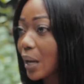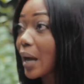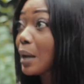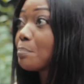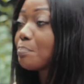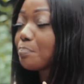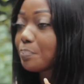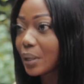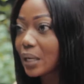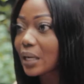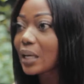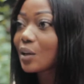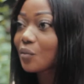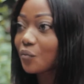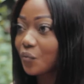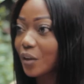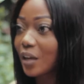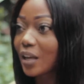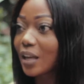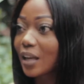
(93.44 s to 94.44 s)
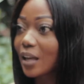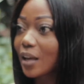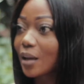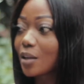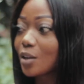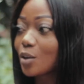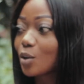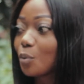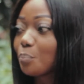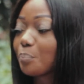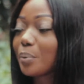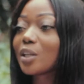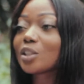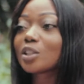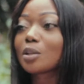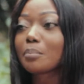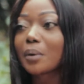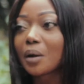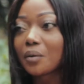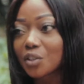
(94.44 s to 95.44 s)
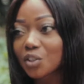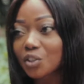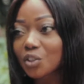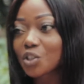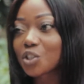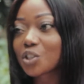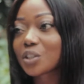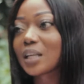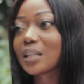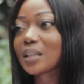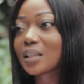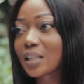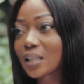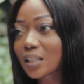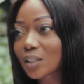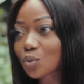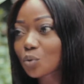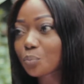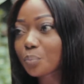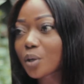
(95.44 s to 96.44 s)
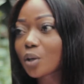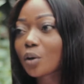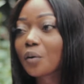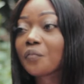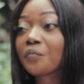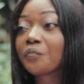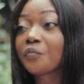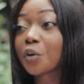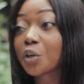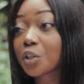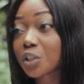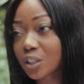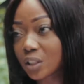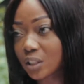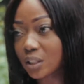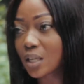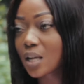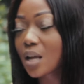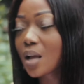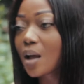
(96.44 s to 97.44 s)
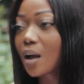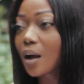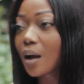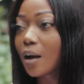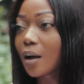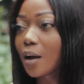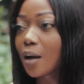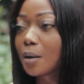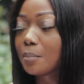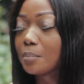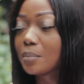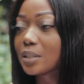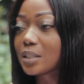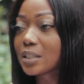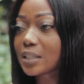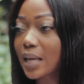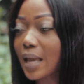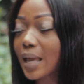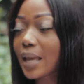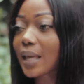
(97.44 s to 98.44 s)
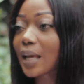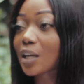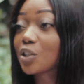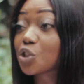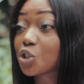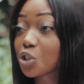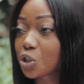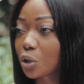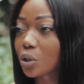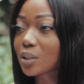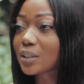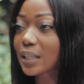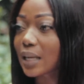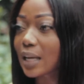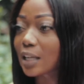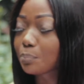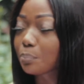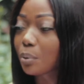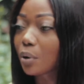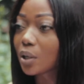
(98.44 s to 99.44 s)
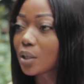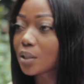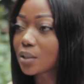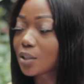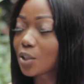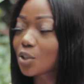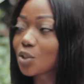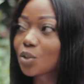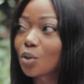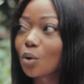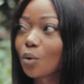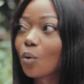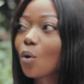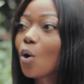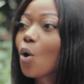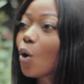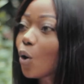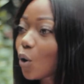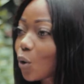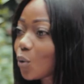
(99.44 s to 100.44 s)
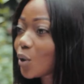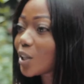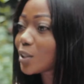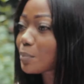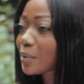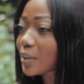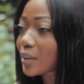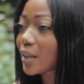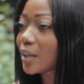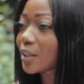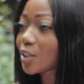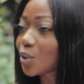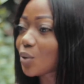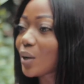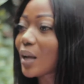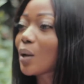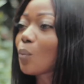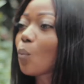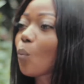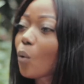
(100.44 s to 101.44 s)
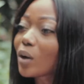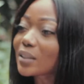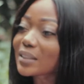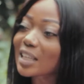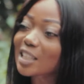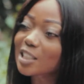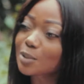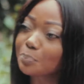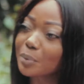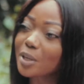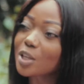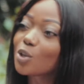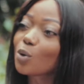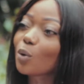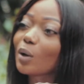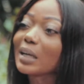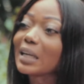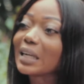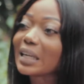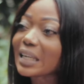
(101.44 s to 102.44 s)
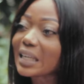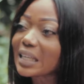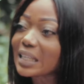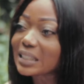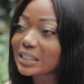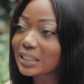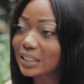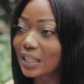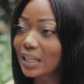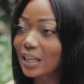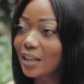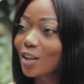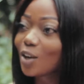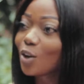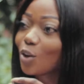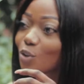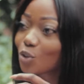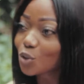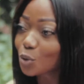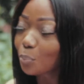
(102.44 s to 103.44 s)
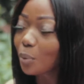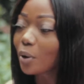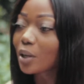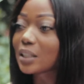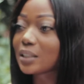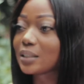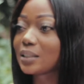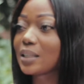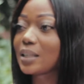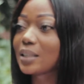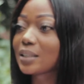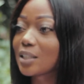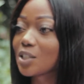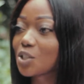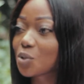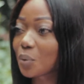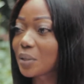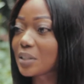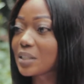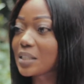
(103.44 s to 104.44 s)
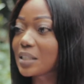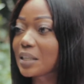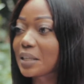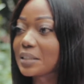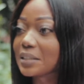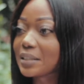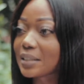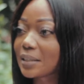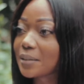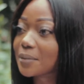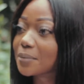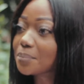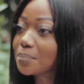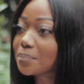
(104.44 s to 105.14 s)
I'm believing, based on my research, that this would be your first take and shot at politics. So who is Mathias Tsado, and what has been your leading to politics in 2019?